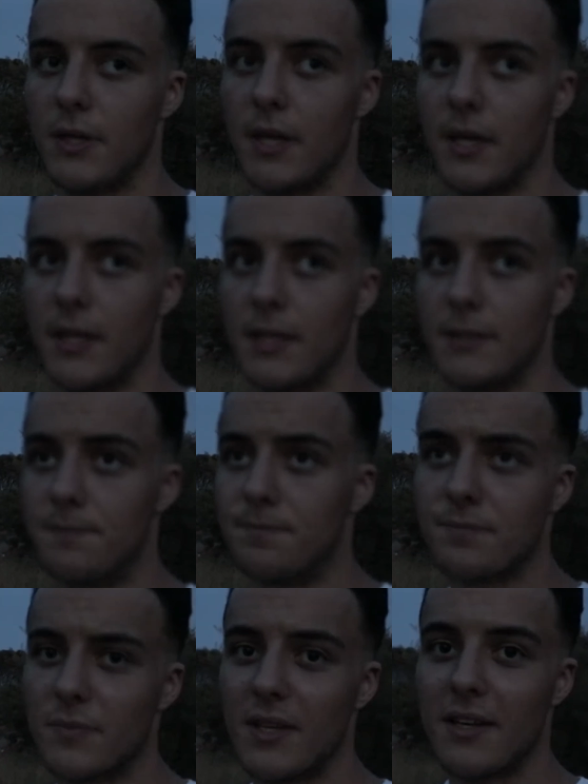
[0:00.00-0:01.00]
And
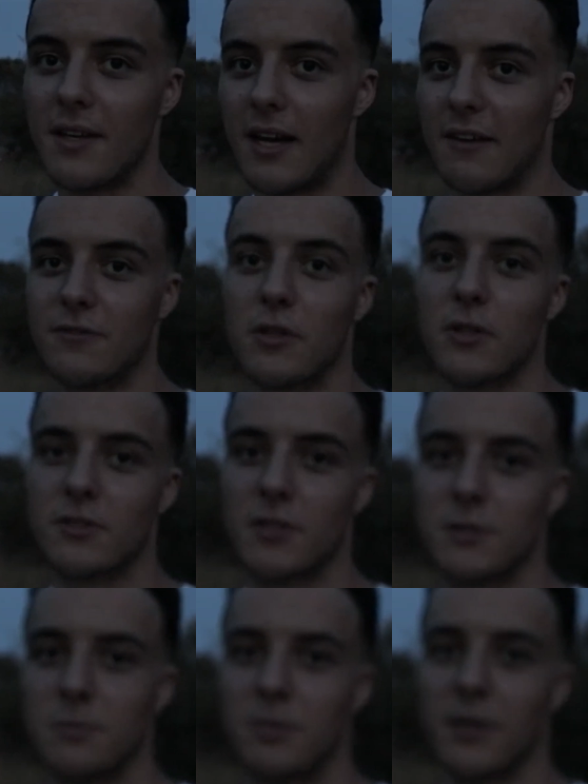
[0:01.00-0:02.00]
after a
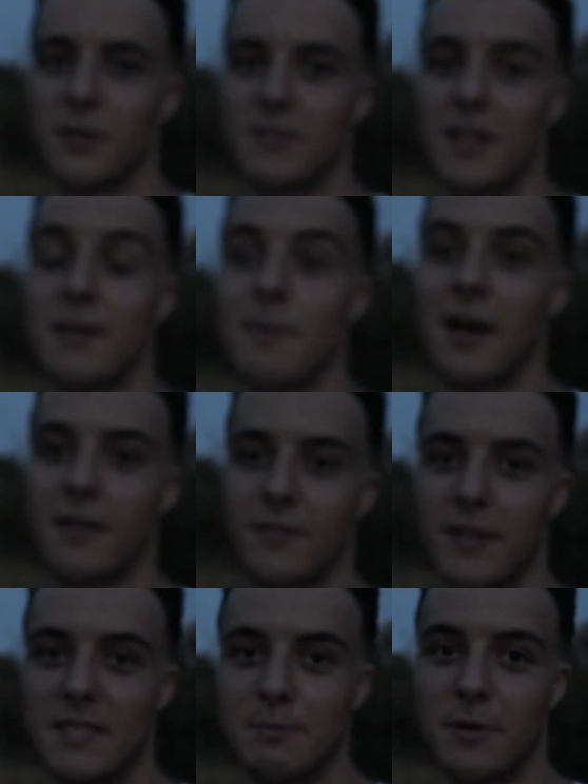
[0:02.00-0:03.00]
certain period of time, I've
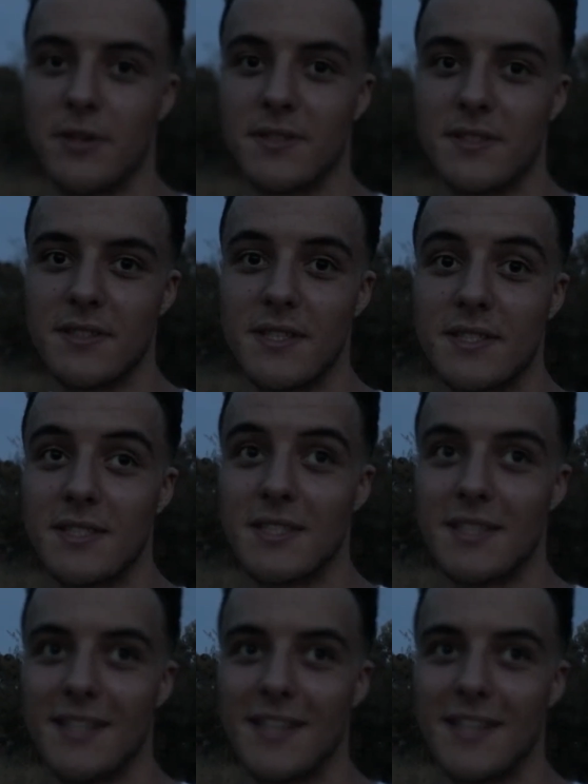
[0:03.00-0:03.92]
experienced it.